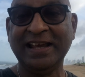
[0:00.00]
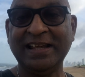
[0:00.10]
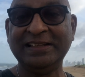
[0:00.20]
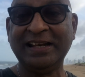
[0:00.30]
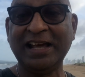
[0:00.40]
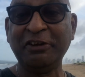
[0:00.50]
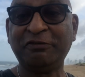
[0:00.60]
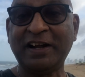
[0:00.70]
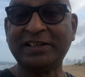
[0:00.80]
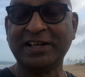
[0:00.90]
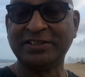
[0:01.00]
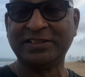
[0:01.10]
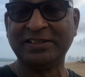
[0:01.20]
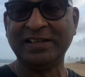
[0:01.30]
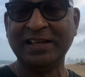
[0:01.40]
And their life are
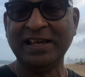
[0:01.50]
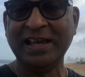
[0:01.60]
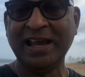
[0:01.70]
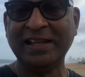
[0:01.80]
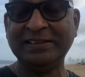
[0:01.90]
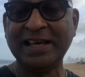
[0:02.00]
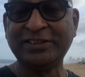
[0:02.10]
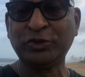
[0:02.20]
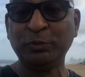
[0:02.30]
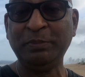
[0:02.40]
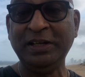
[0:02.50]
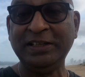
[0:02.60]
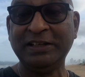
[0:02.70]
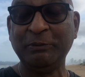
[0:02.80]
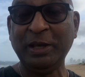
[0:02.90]
touched. And that should be
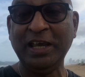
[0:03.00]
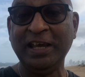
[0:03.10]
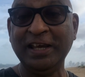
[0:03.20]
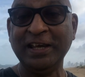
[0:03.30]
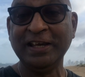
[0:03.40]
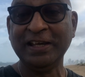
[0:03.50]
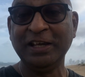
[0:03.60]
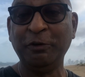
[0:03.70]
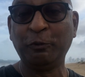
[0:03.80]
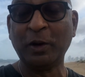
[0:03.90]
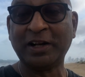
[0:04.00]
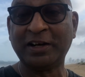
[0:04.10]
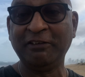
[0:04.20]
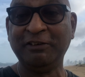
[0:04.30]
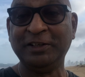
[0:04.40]
the way if you are a
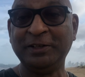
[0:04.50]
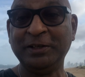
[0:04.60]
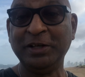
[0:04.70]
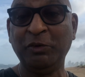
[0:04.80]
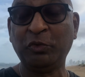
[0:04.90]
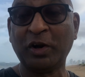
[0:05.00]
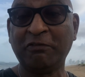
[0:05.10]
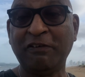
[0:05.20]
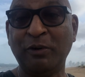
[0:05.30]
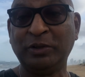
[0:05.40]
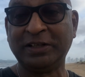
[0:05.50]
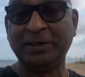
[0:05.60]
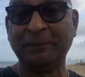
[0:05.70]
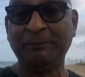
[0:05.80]
river, if you are a fountain.